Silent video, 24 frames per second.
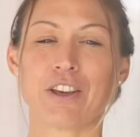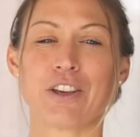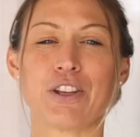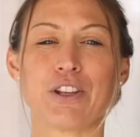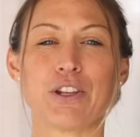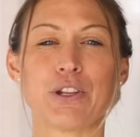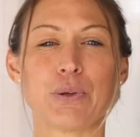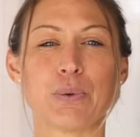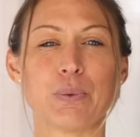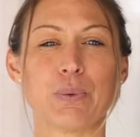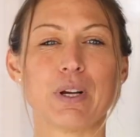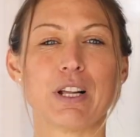
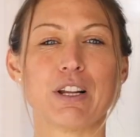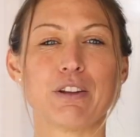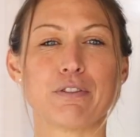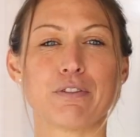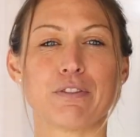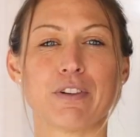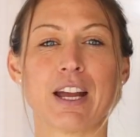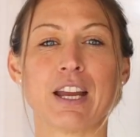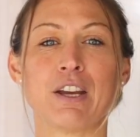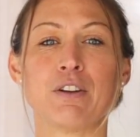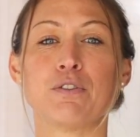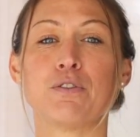You will
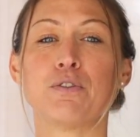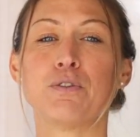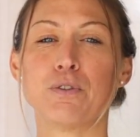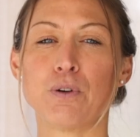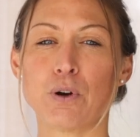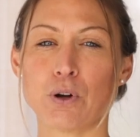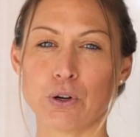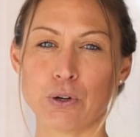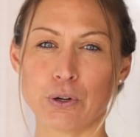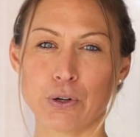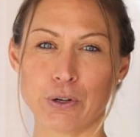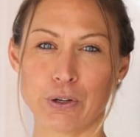find
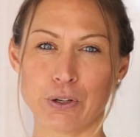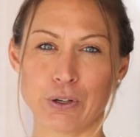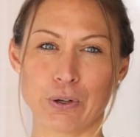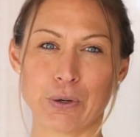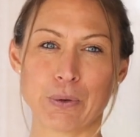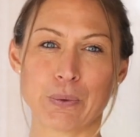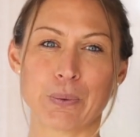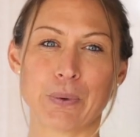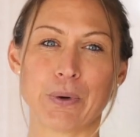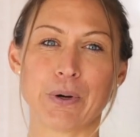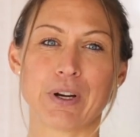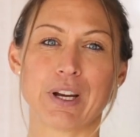
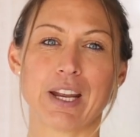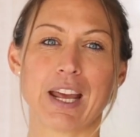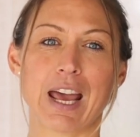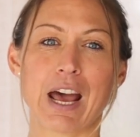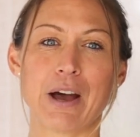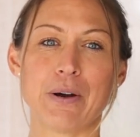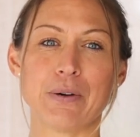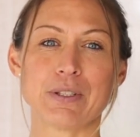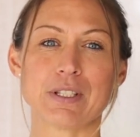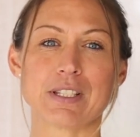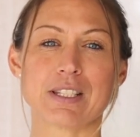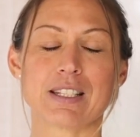follow-along
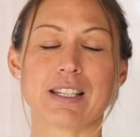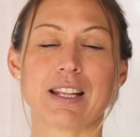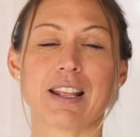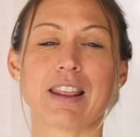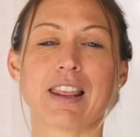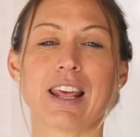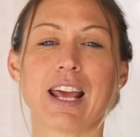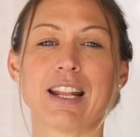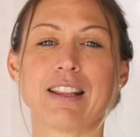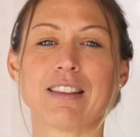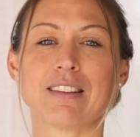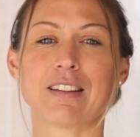workouts
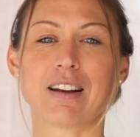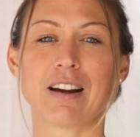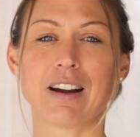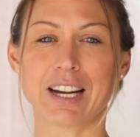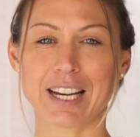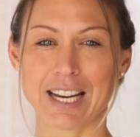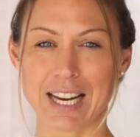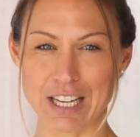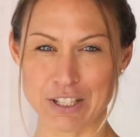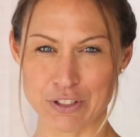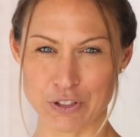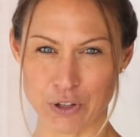that
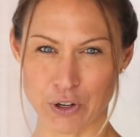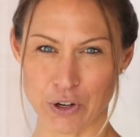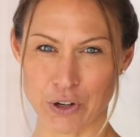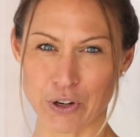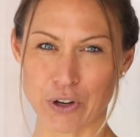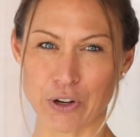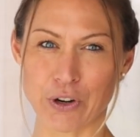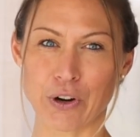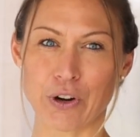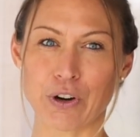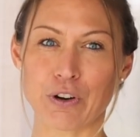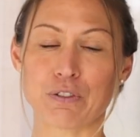target your
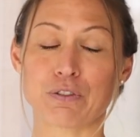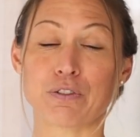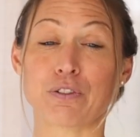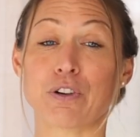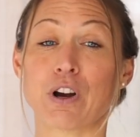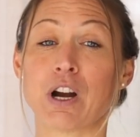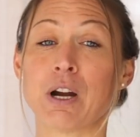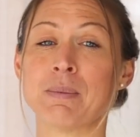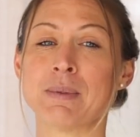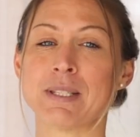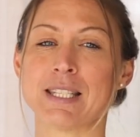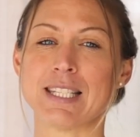core
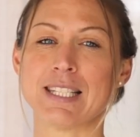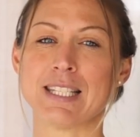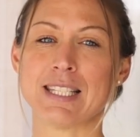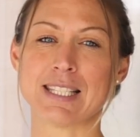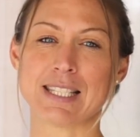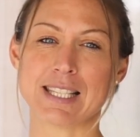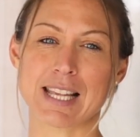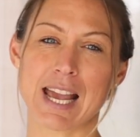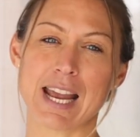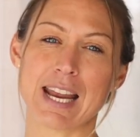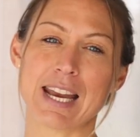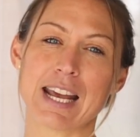from the
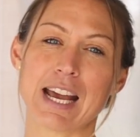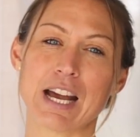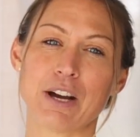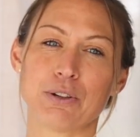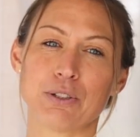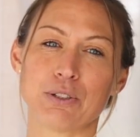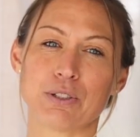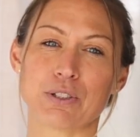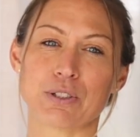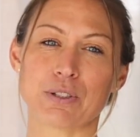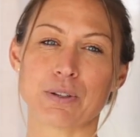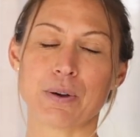inside
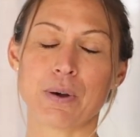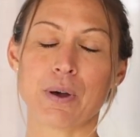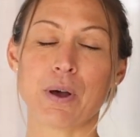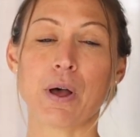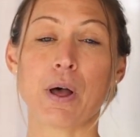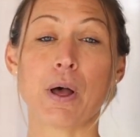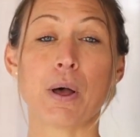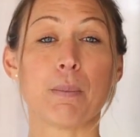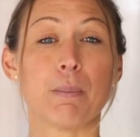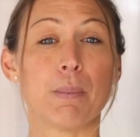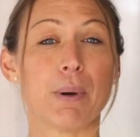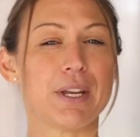out,
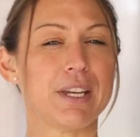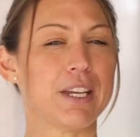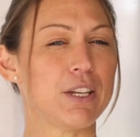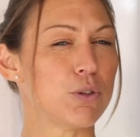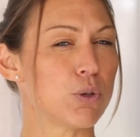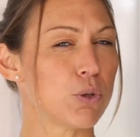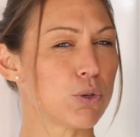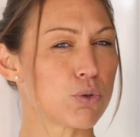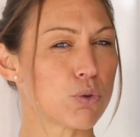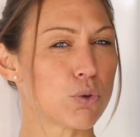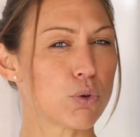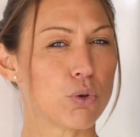but it
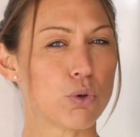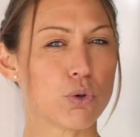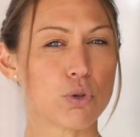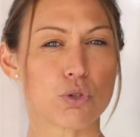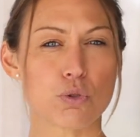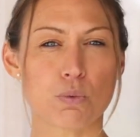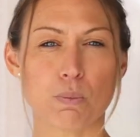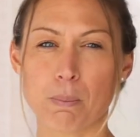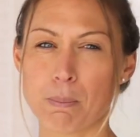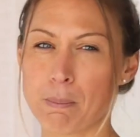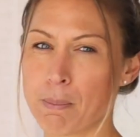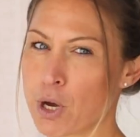also
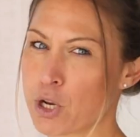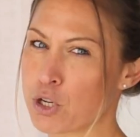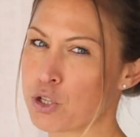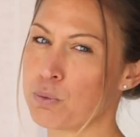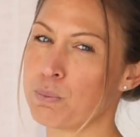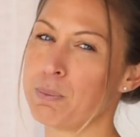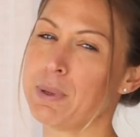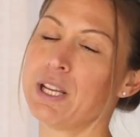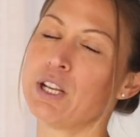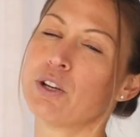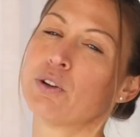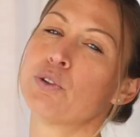goes
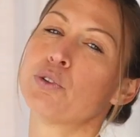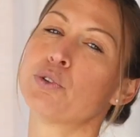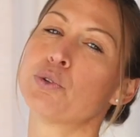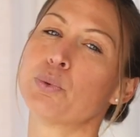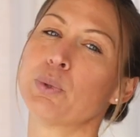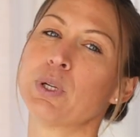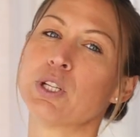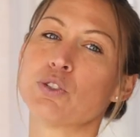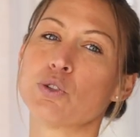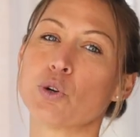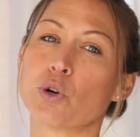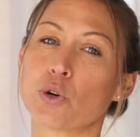much beyond
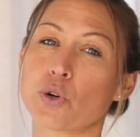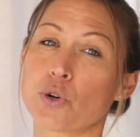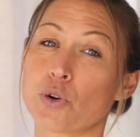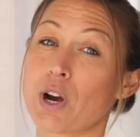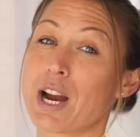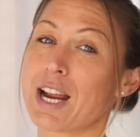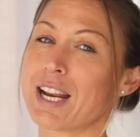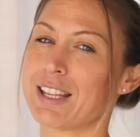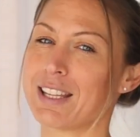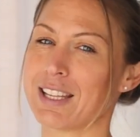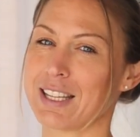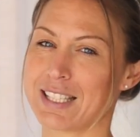doing the
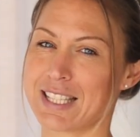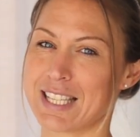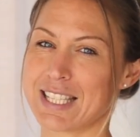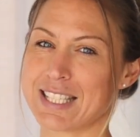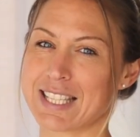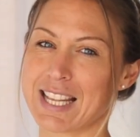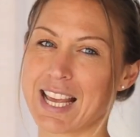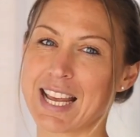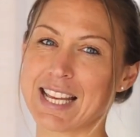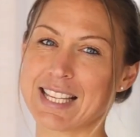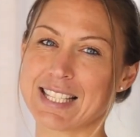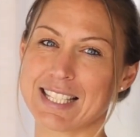right
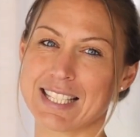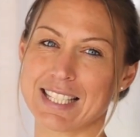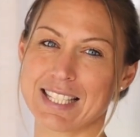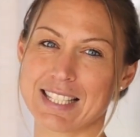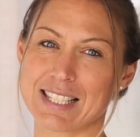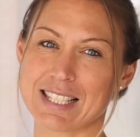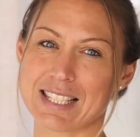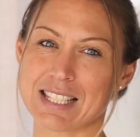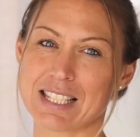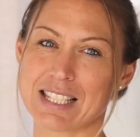exercises.